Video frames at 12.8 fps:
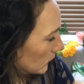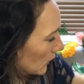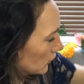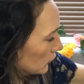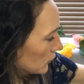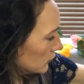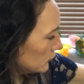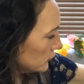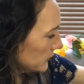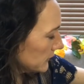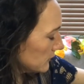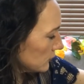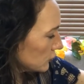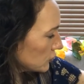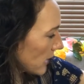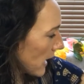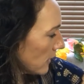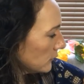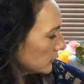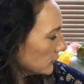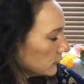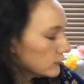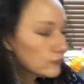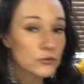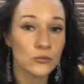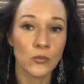You can do it in the shower
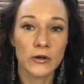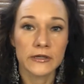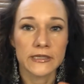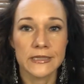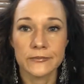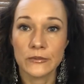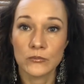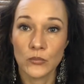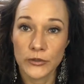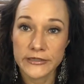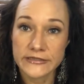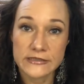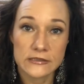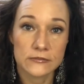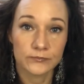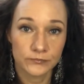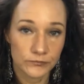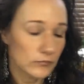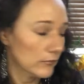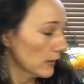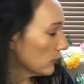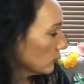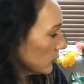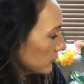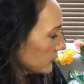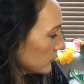if you want to keep it moist. That
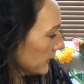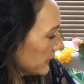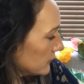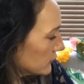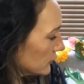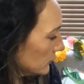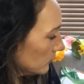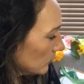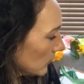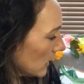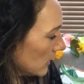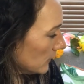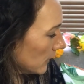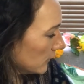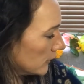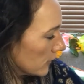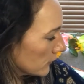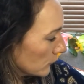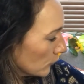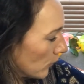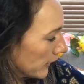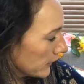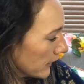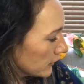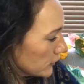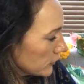works great too. Now another one
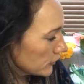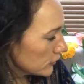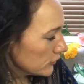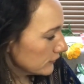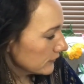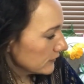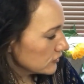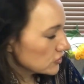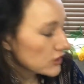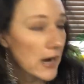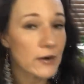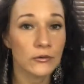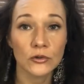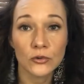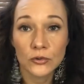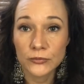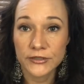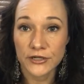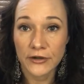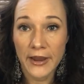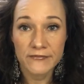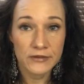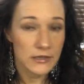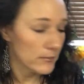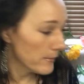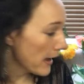that you can use in the shower or when you're
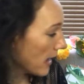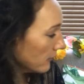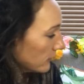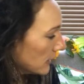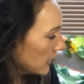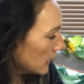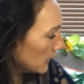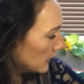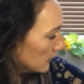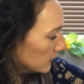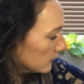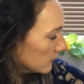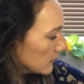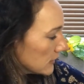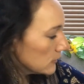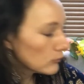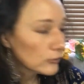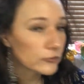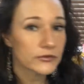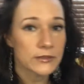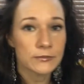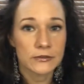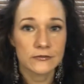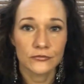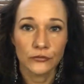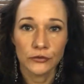having a bath is the Rosehip
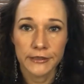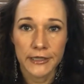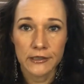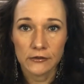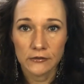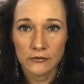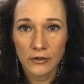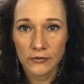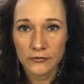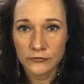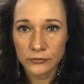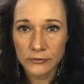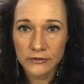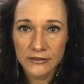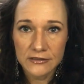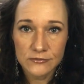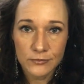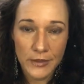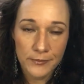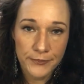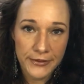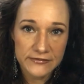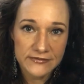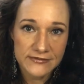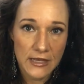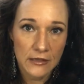Exfoliator. Now this one is my
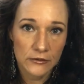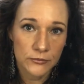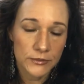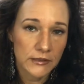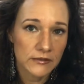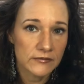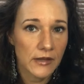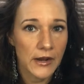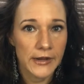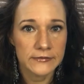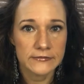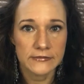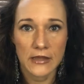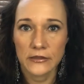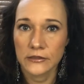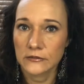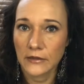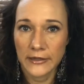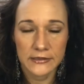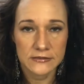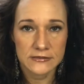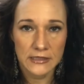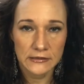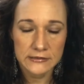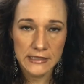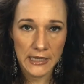best seller because I can
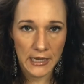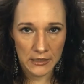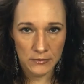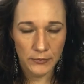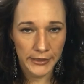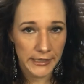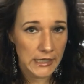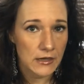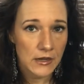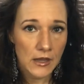sell it to anybody.